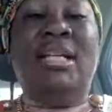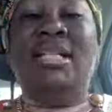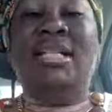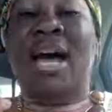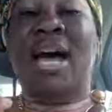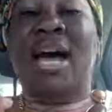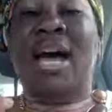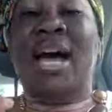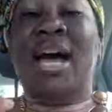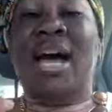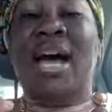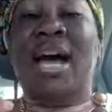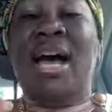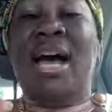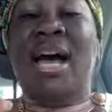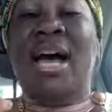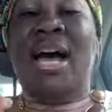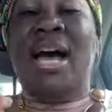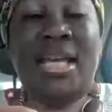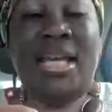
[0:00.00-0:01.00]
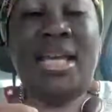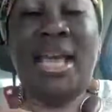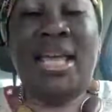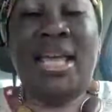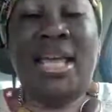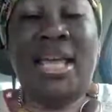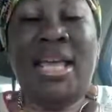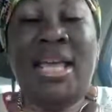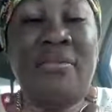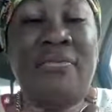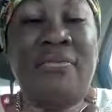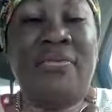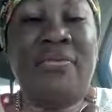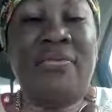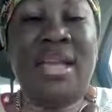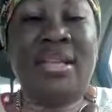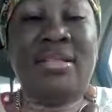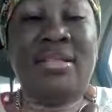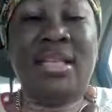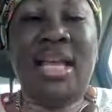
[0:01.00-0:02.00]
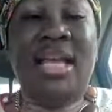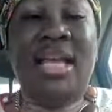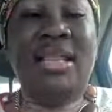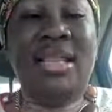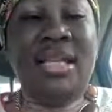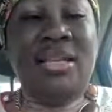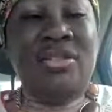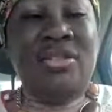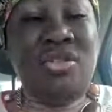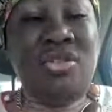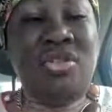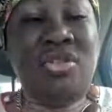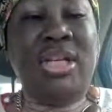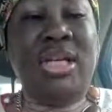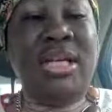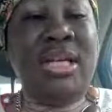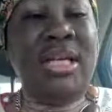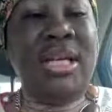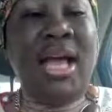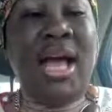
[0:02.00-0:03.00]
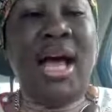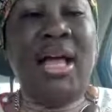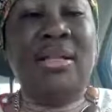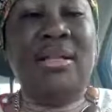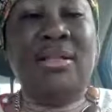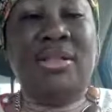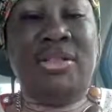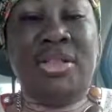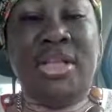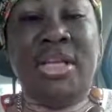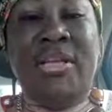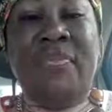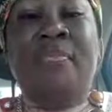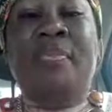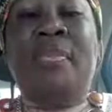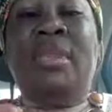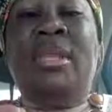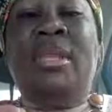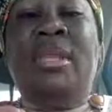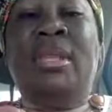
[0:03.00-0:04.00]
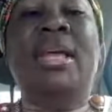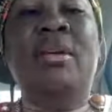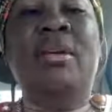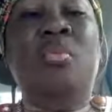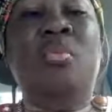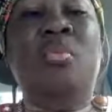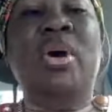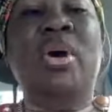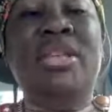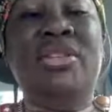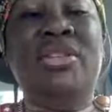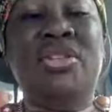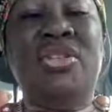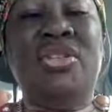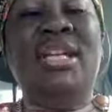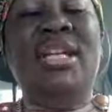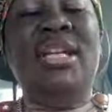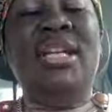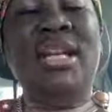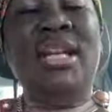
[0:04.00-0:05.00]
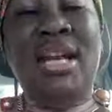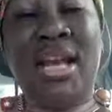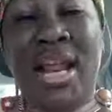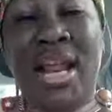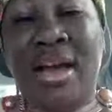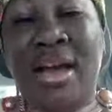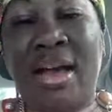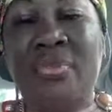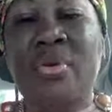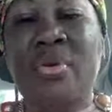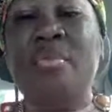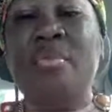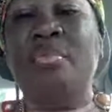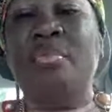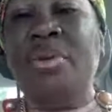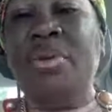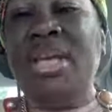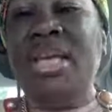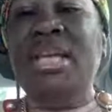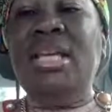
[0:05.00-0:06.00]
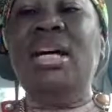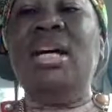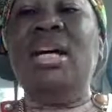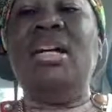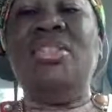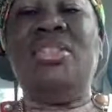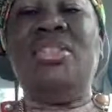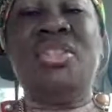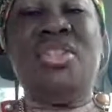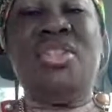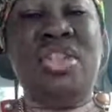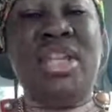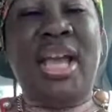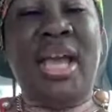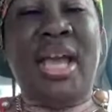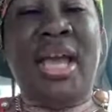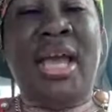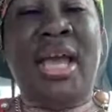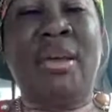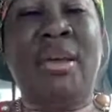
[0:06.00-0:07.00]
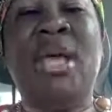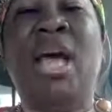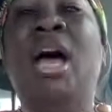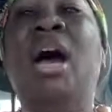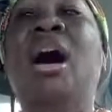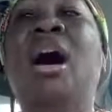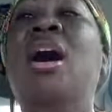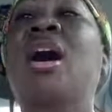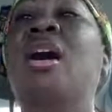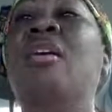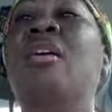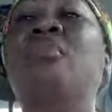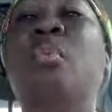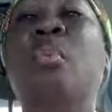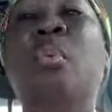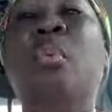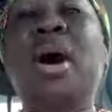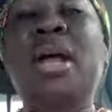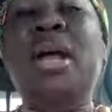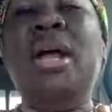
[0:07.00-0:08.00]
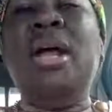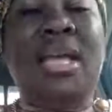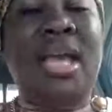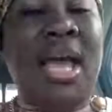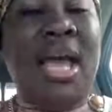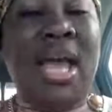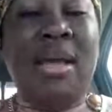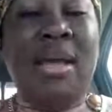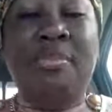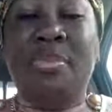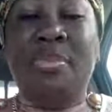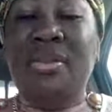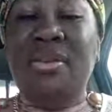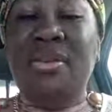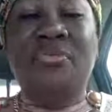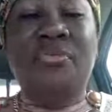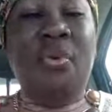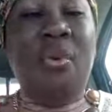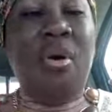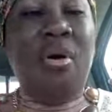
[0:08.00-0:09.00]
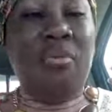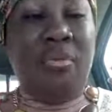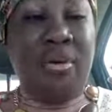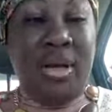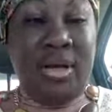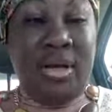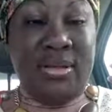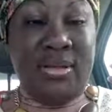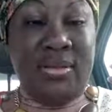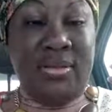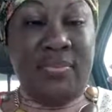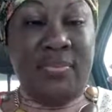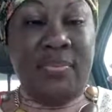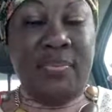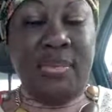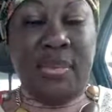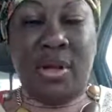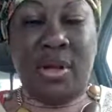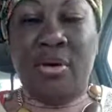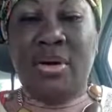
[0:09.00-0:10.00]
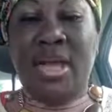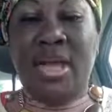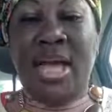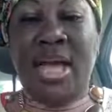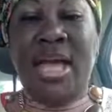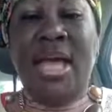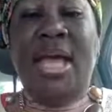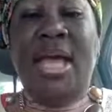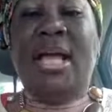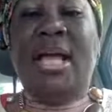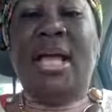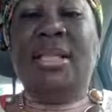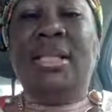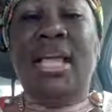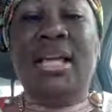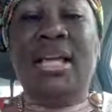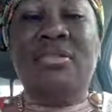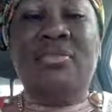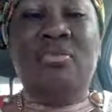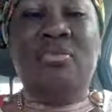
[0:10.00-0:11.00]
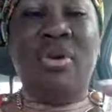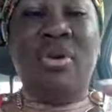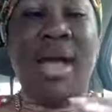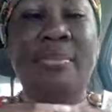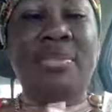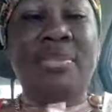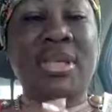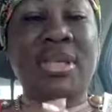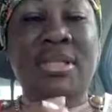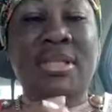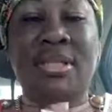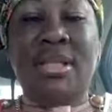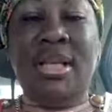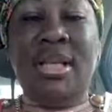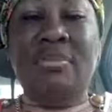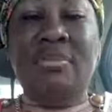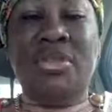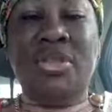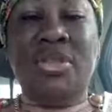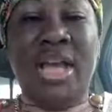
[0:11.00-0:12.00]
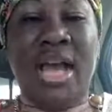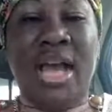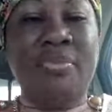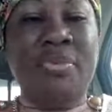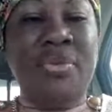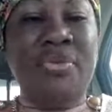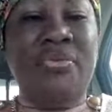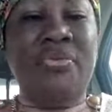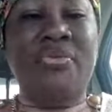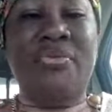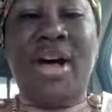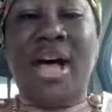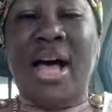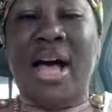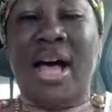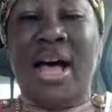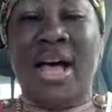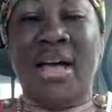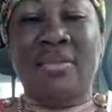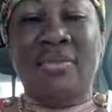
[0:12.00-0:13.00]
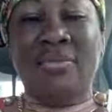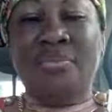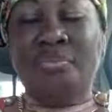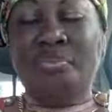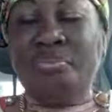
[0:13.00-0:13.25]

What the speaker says: directly in our face in this genealogy, then we should never be ashamed of what came before us. Okay, let's wrap this up. Chapter 5.